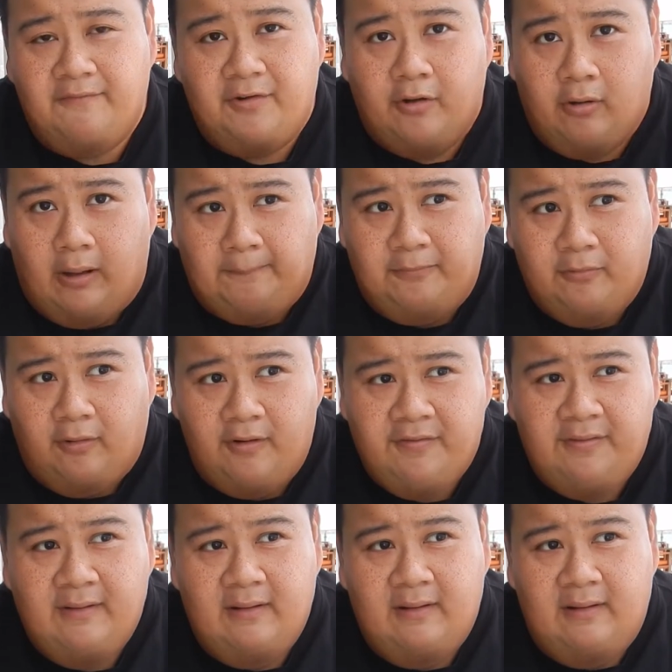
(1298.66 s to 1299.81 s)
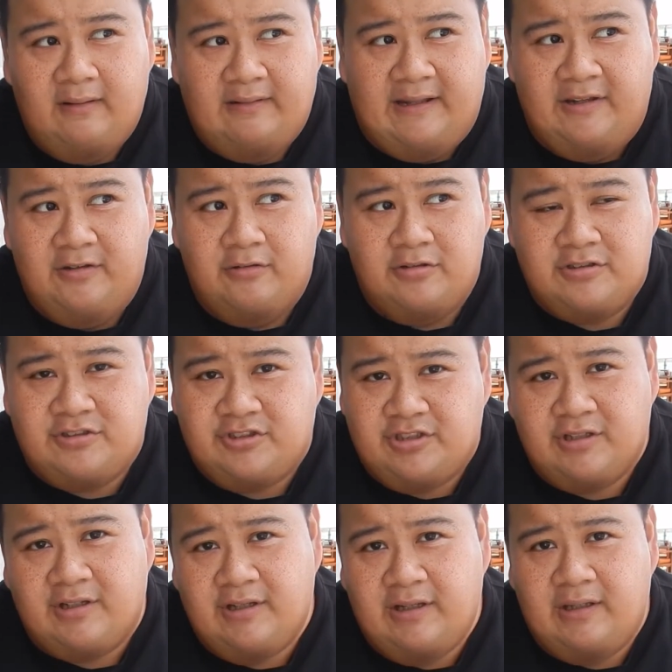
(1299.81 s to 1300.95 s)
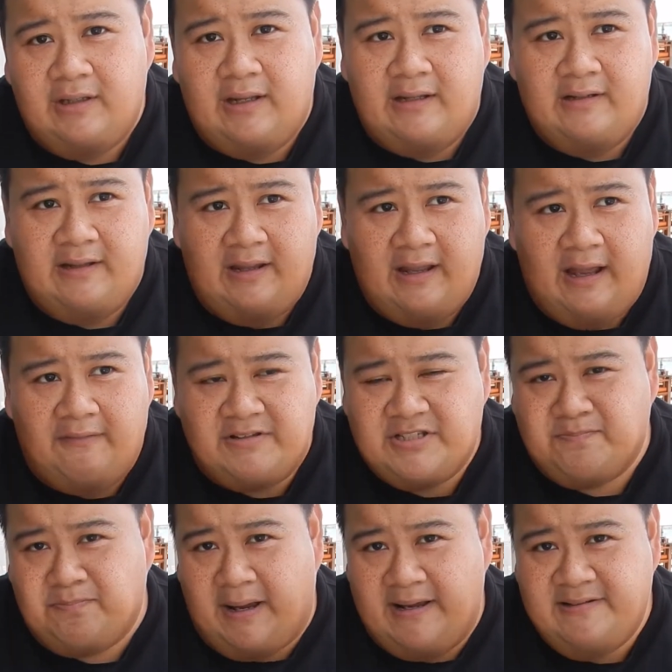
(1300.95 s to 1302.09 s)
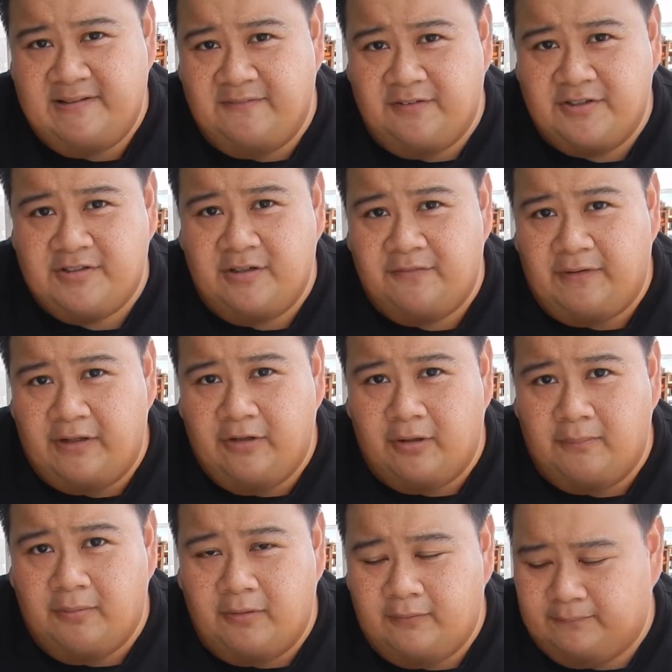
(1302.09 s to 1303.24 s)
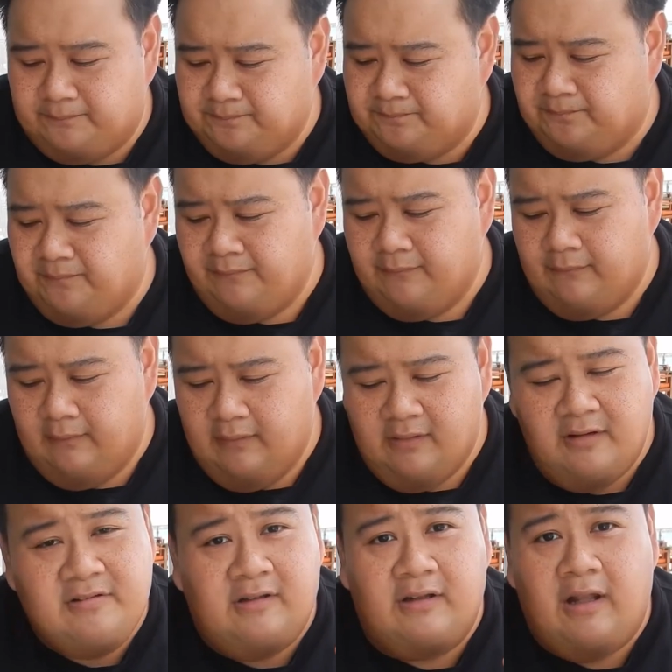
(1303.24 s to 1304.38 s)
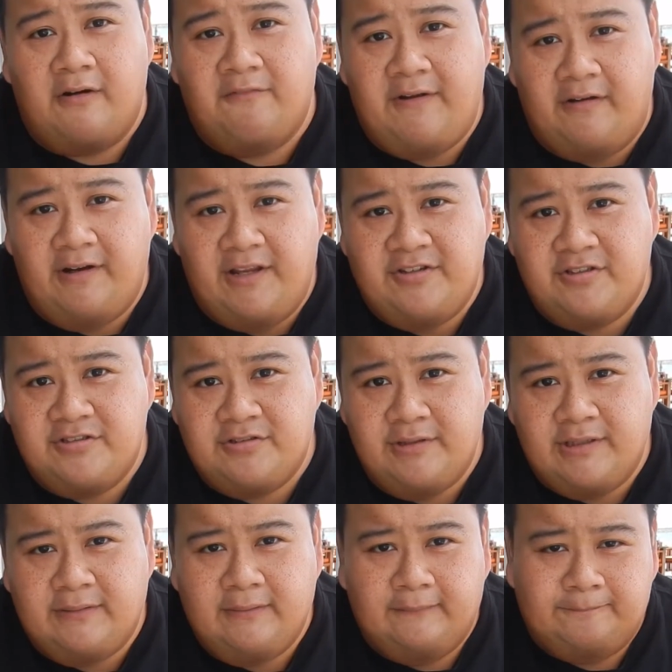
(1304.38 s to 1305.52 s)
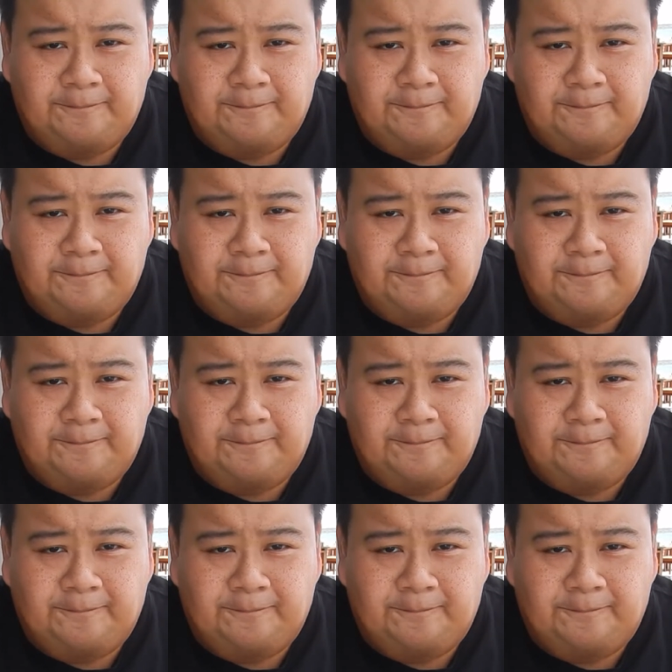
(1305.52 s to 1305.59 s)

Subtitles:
If you go up north, they use chicken and they have a spicy version of adobo. There's a lot of variations to it,